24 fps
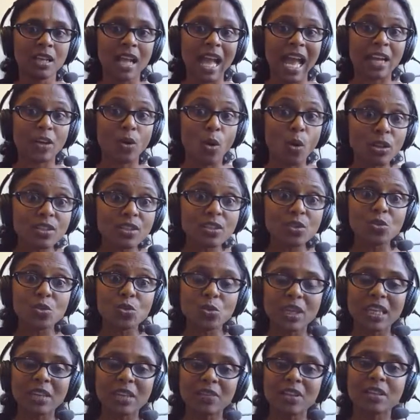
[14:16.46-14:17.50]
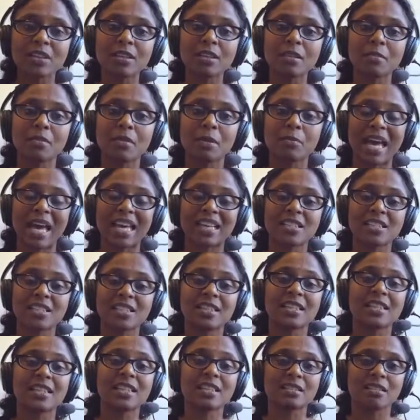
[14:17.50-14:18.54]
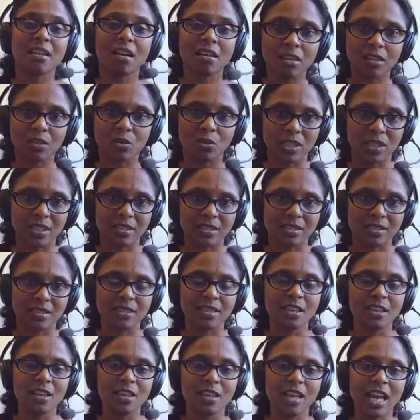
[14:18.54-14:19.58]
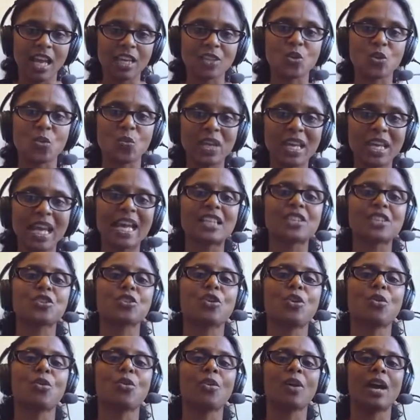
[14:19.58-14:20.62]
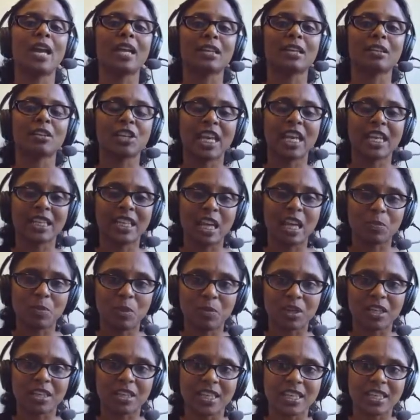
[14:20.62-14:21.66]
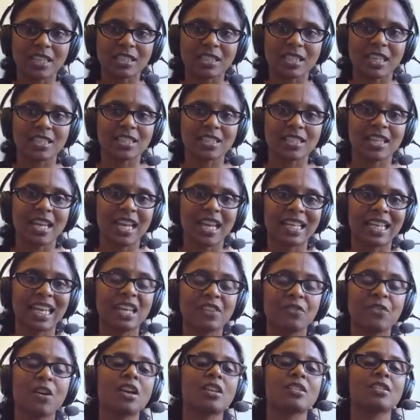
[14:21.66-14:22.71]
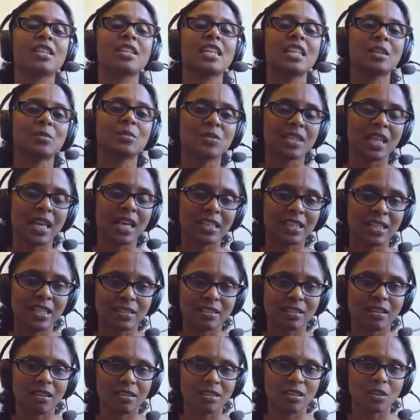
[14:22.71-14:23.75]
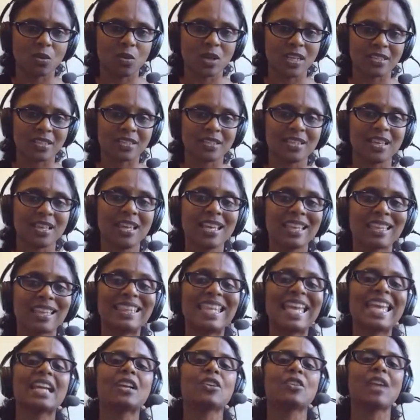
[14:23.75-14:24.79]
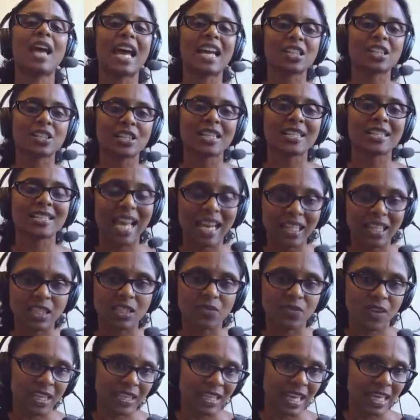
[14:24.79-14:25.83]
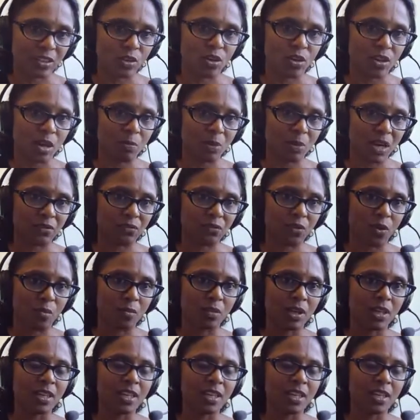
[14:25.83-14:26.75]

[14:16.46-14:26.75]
and also to even manage the dsr requests and so we had to go and create capabilities such that if our teams had dsr requests they could actually satisfy that on our platform